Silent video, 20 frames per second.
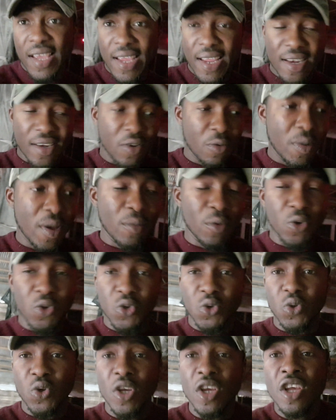and to be able
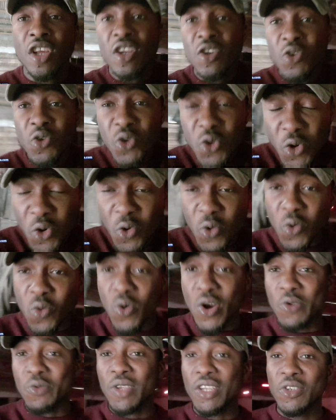to do
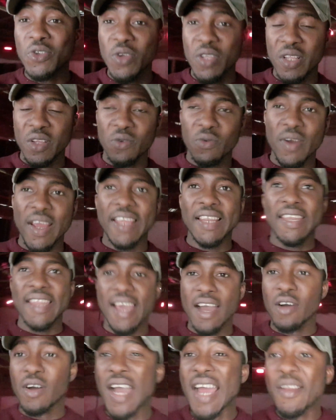what we are doing right
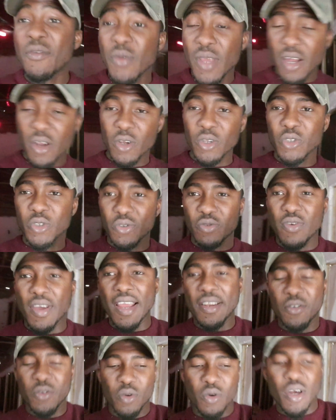now. And we are also
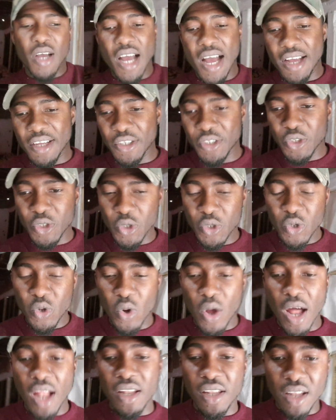trying to show
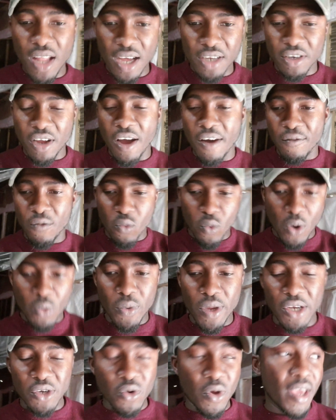you a lot of what
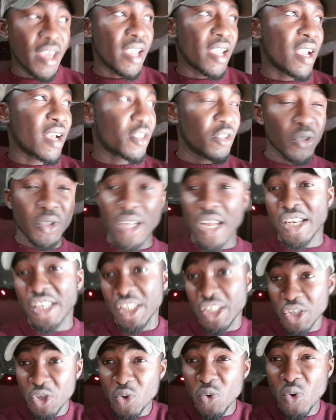we are doing, so that
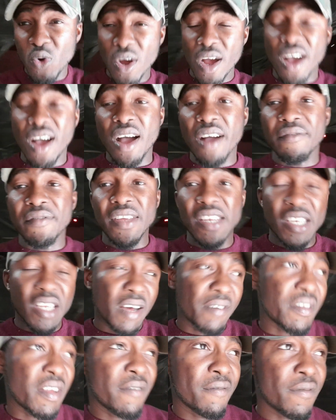you have
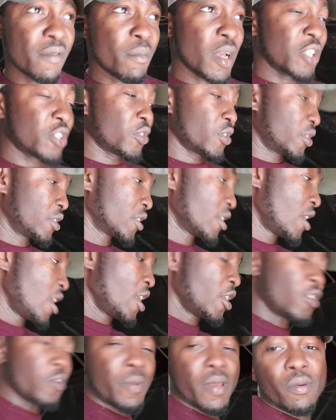enough information
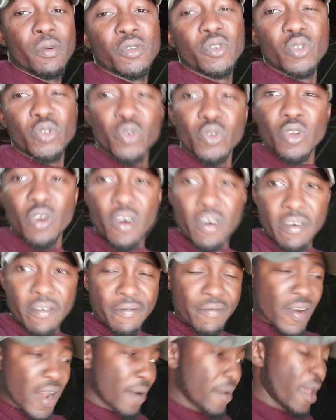to be able to do your own
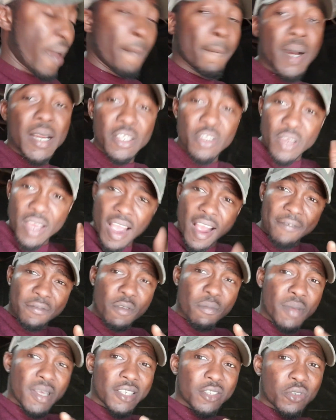farm. But you have
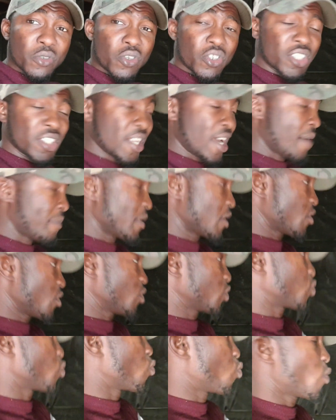to make sure you start,
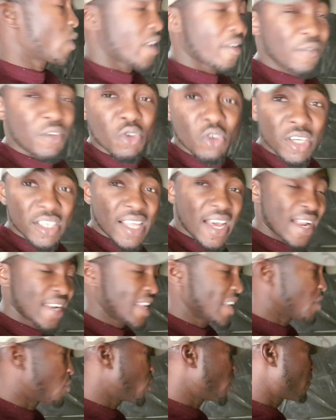because whatever you're
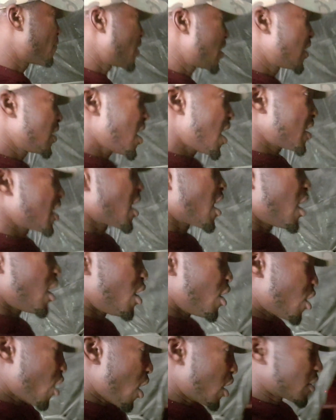learning, we've been learning a
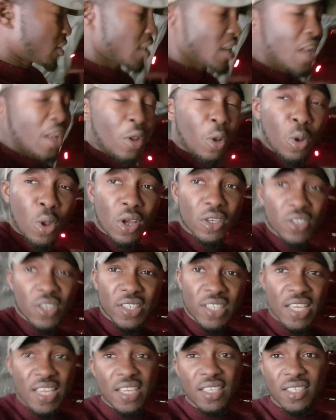lot
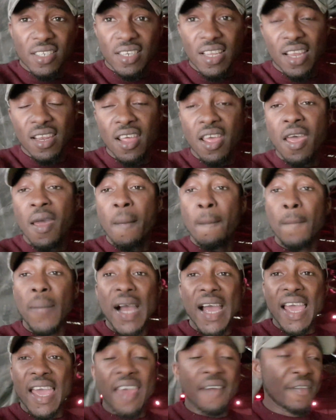on the internet,
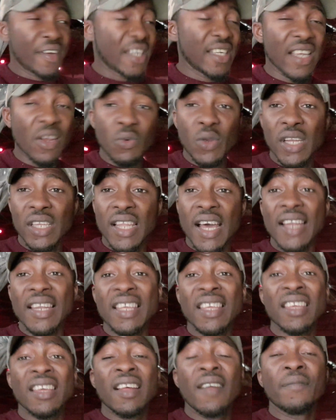but everything that we are
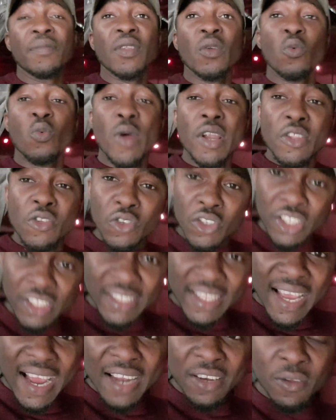learning, when you
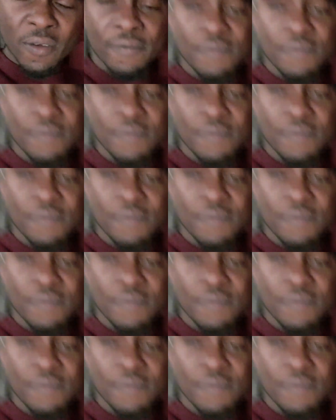start, you